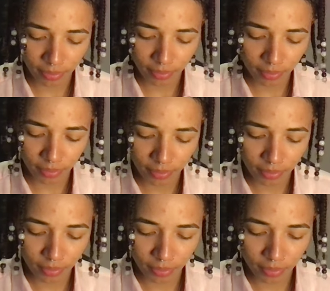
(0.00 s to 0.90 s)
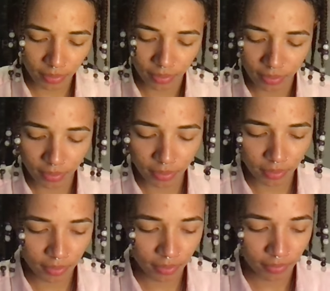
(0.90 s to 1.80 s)

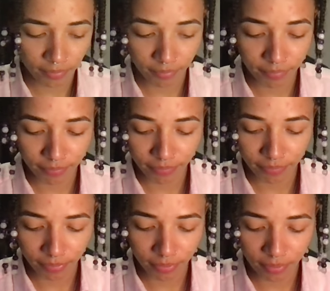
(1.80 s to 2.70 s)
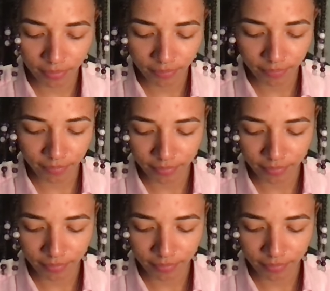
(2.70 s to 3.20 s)
(no one is talking)